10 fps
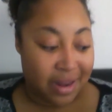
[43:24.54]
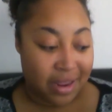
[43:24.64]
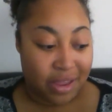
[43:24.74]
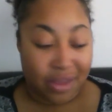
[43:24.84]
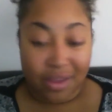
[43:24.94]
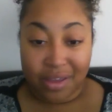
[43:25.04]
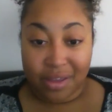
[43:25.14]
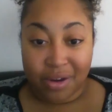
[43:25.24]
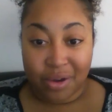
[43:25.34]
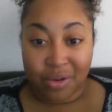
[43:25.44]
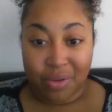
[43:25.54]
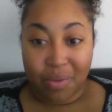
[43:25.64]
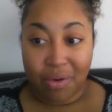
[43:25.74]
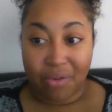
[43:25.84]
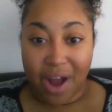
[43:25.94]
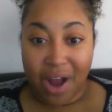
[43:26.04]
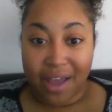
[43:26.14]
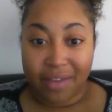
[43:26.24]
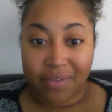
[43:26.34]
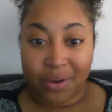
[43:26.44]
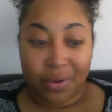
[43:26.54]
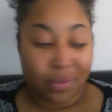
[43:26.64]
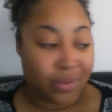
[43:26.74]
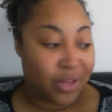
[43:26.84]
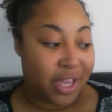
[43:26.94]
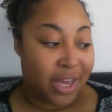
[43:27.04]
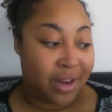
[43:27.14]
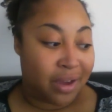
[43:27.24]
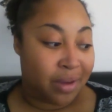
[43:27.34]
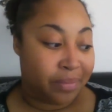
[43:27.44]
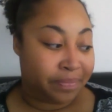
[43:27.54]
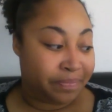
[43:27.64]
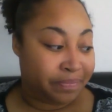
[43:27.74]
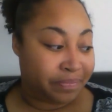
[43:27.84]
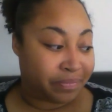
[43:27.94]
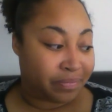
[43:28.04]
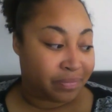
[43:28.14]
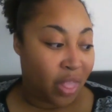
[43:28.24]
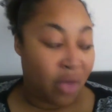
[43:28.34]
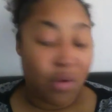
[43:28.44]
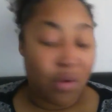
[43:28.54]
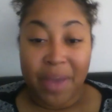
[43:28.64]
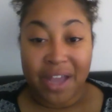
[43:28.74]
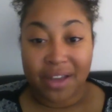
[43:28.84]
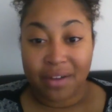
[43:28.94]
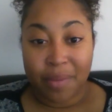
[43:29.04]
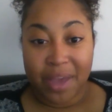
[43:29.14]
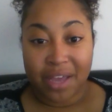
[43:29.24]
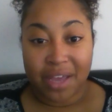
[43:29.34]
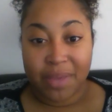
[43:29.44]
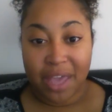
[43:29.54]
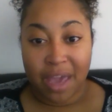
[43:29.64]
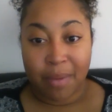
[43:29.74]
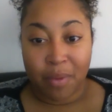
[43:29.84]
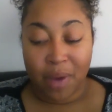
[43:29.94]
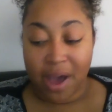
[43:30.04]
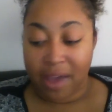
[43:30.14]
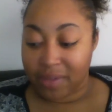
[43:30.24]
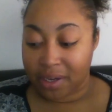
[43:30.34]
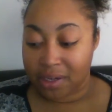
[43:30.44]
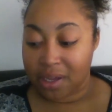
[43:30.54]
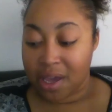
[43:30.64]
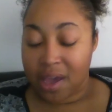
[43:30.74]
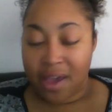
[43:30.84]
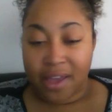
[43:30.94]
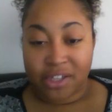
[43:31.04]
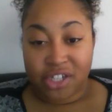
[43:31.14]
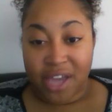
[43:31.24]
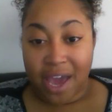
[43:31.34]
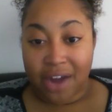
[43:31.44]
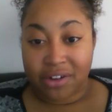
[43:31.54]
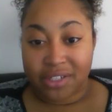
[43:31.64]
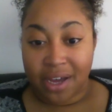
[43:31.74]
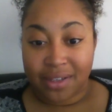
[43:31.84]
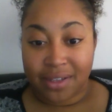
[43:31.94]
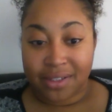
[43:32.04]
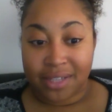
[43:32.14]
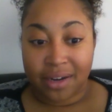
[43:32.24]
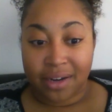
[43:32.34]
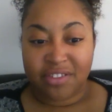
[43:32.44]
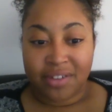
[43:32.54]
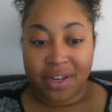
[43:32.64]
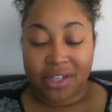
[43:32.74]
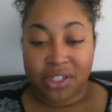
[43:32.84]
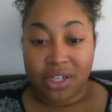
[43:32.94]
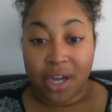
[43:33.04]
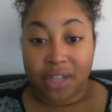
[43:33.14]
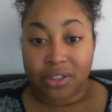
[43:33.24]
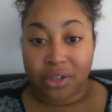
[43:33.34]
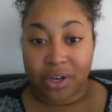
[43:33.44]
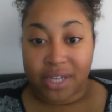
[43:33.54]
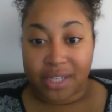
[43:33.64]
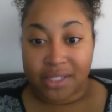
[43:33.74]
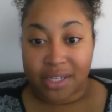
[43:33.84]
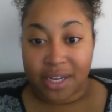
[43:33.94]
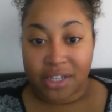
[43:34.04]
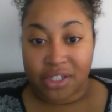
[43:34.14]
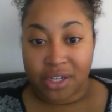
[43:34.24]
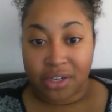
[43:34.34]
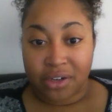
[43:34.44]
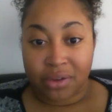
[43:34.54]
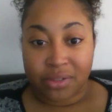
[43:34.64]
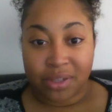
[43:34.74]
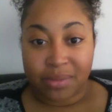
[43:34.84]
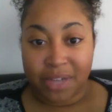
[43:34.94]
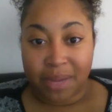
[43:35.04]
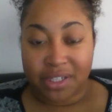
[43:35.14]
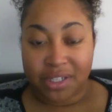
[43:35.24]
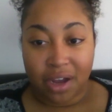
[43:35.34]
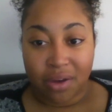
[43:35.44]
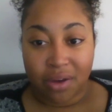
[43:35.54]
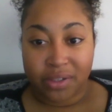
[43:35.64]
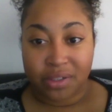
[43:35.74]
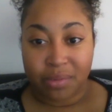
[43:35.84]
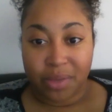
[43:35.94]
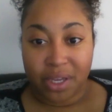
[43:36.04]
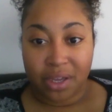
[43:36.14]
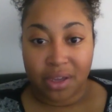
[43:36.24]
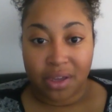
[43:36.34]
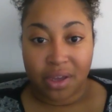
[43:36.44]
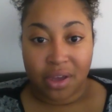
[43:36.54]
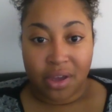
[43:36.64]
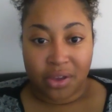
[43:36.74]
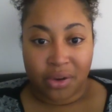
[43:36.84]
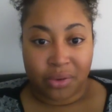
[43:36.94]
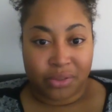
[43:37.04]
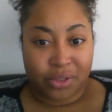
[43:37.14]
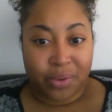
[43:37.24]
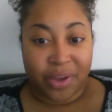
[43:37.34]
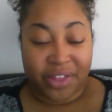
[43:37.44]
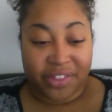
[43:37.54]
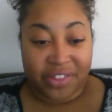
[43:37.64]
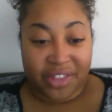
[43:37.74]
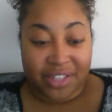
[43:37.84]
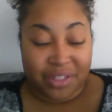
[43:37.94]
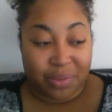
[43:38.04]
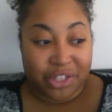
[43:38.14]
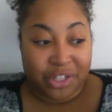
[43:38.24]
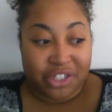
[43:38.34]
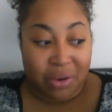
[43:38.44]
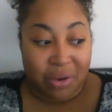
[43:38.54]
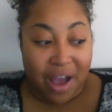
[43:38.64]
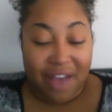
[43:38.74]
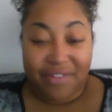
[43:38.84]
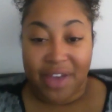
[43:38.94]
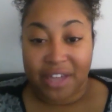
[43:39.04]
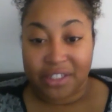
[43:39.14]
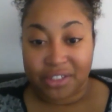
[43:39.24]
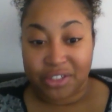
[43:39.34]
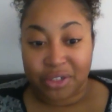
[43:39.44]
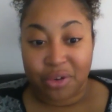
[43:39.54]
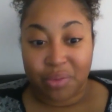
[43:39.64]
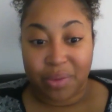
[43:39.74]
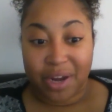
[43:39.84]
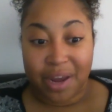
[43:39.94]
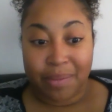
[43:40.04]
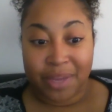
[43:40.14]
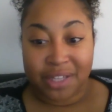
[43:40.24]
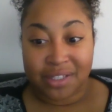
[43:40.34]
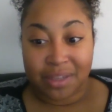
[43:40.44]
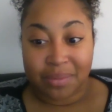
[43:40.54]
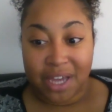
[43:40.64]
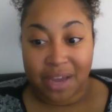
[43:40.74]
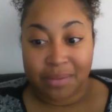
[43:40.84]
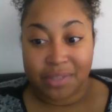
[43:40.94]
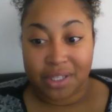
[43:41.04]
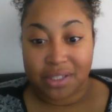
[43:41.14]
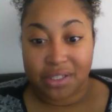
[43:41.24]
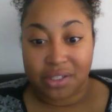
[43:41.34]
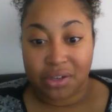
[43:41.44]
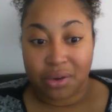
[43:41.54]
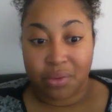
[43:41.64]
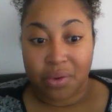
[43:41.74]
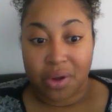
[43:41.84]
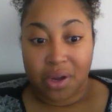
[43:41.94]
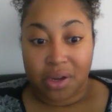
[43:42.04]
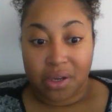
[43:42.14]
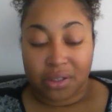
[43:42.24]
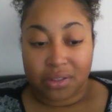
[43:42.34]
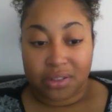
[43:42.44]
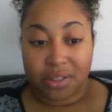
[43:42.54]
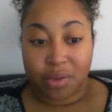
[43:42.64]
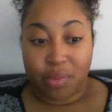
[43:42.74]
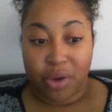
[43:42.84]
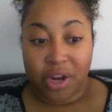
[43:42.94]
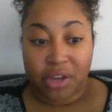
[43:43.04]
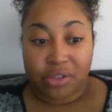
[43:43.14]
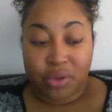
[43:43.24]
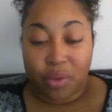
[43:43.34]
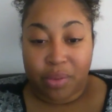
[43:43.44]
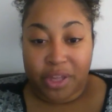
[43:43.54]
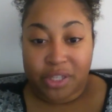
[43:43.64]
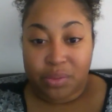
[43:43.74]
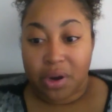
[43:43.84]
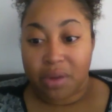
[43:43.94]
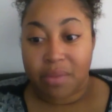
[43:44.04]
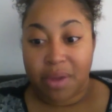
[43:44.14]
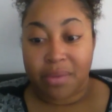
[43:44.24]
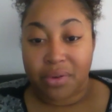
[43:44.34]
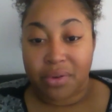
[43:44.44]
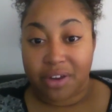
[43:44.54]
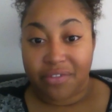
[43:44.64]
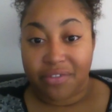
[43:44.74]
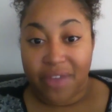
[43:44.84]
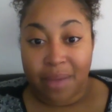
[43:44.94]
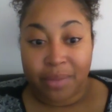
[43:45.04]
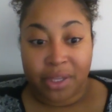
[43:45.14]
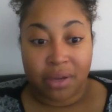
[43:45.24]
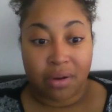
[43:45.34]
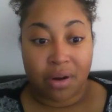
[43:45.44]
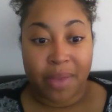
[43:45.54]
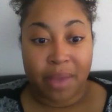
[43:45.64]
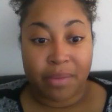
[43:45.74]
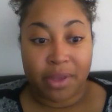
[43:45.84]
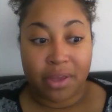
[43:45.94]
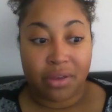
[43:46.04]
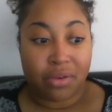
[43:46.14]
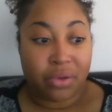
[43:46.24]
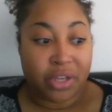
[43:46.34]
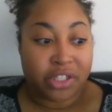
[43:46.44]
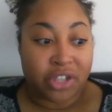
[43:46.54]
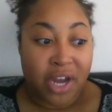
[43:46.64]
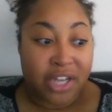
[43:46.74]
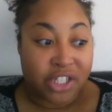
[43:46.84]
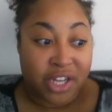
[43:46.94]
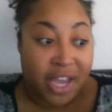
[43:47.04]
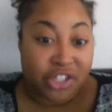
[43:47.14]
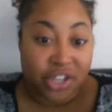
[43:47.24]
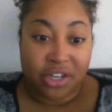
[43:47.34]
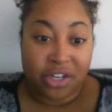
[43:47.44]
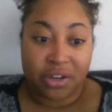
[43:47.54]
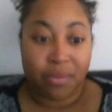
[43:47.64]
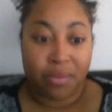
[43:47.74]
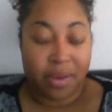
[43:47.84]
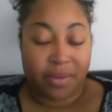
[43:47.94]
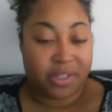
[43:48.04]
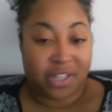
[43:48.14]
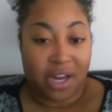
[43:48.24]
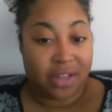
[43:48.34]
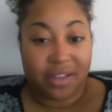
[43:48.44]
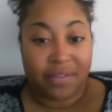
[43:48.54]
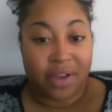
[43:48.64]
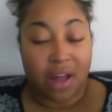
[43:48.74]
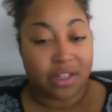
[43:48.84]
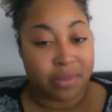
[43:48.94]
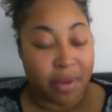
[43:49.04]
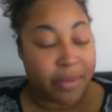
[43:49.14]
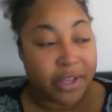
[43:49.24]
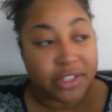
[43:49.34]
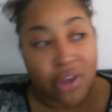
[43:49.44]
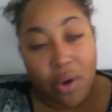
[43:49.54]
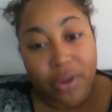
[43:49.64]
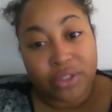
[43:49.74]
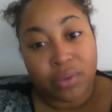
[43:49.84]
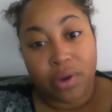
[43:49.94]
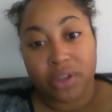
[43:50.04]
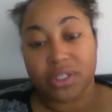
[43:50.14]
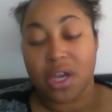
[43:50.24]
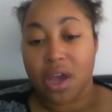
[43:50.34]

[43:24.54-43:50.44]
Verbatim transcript: it, eh, you know you will arrive you know look at um Rebecca. Rebecca became a wife and and she had her sons and and she got to her destination. You know, sometimes it's not going to be you know, doing the things in which, you know, I've had to do. But I mean, sometimes it's, you know, to bring you to a place where maybe you get a family or maybe you get your education, you know, maybe it's not leaving college, maybe it's going towards,